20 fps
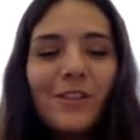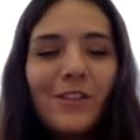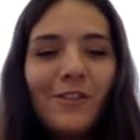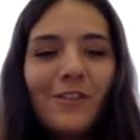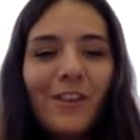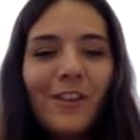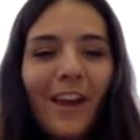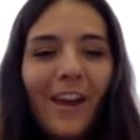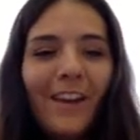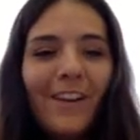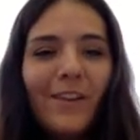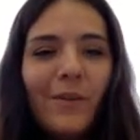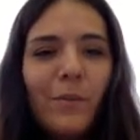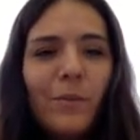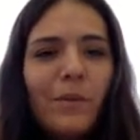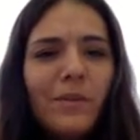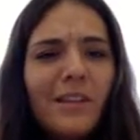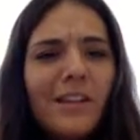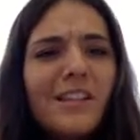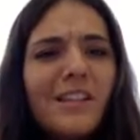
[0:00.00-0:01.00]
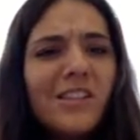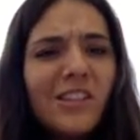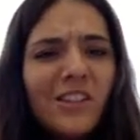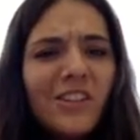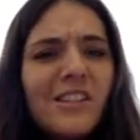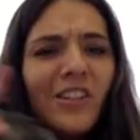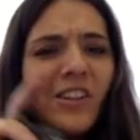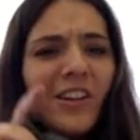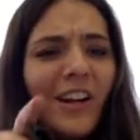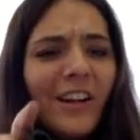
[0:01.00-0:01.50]
do they? But they still
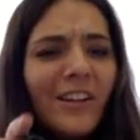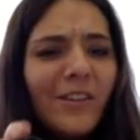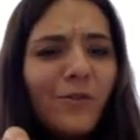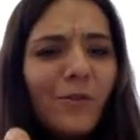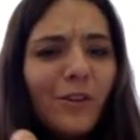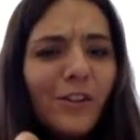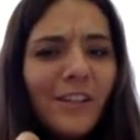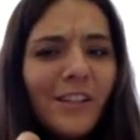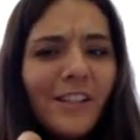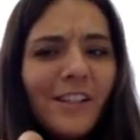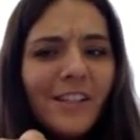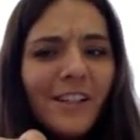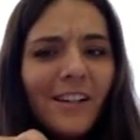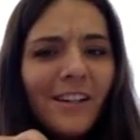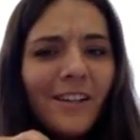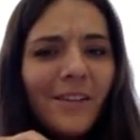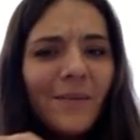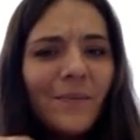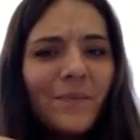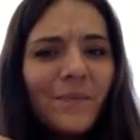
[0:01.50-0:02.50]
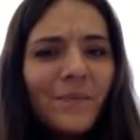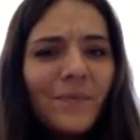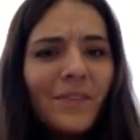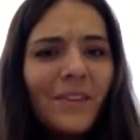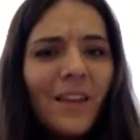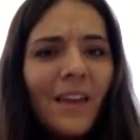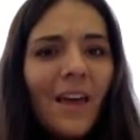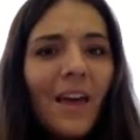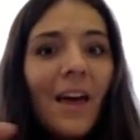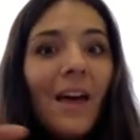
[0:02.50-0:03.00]
look kind of realistic.
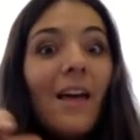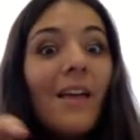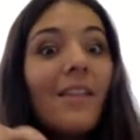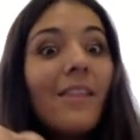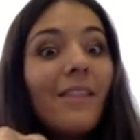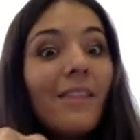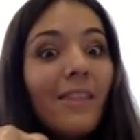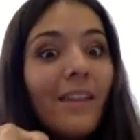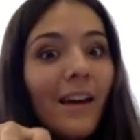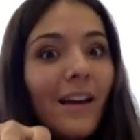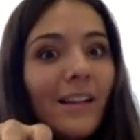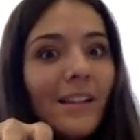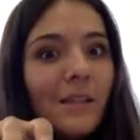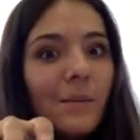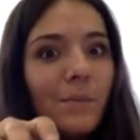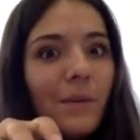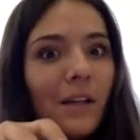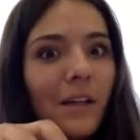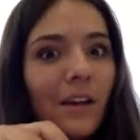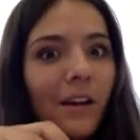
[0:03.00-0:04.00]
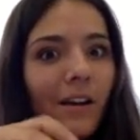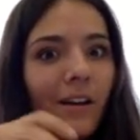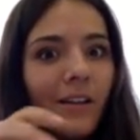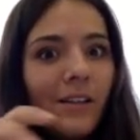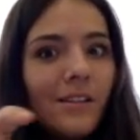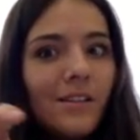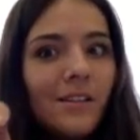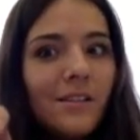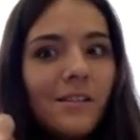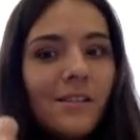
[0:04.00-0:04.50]
That's
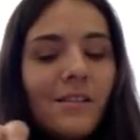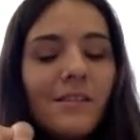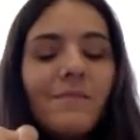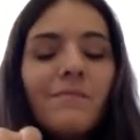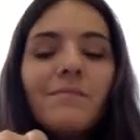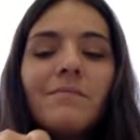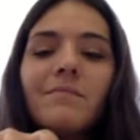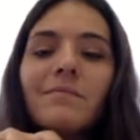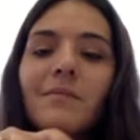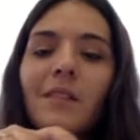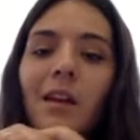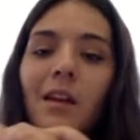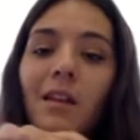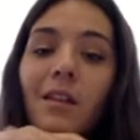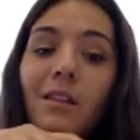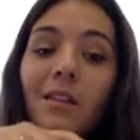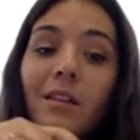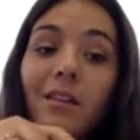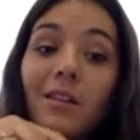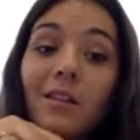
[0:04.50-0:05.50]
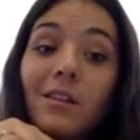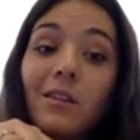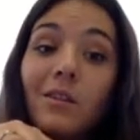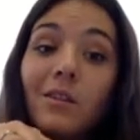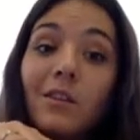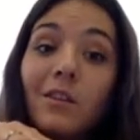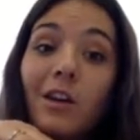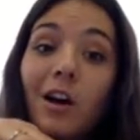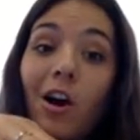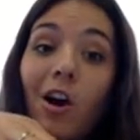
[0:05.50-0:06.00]
because
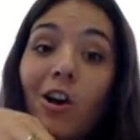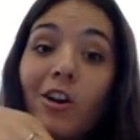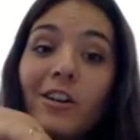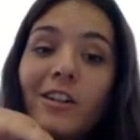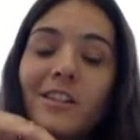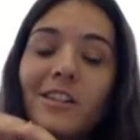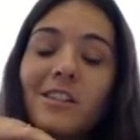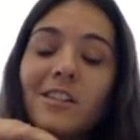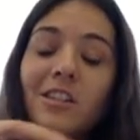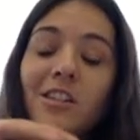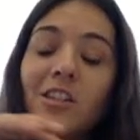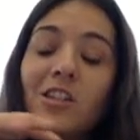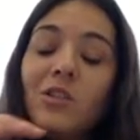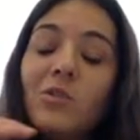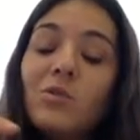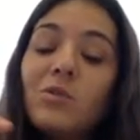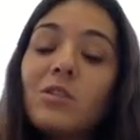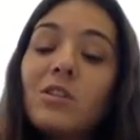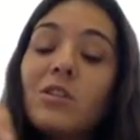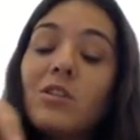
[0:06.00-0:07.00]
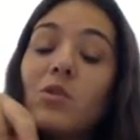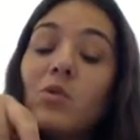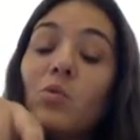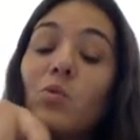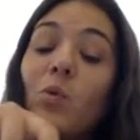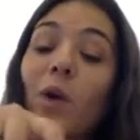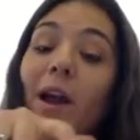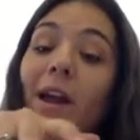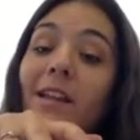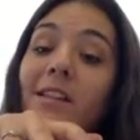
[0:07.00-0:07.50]
the artist used the
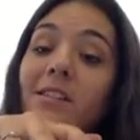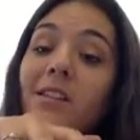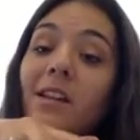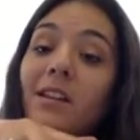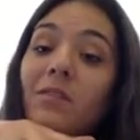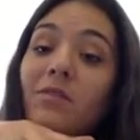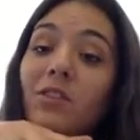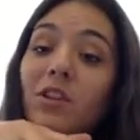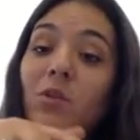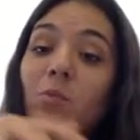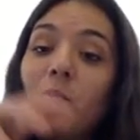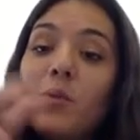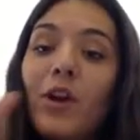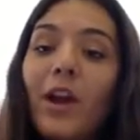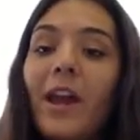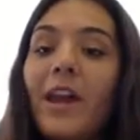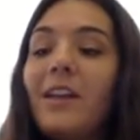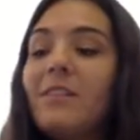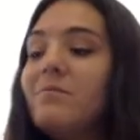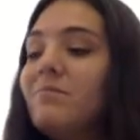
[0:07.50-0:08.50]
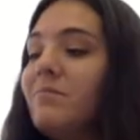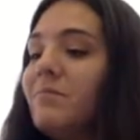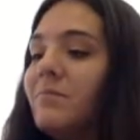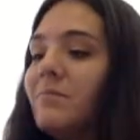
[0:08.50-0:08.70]
right side of their brain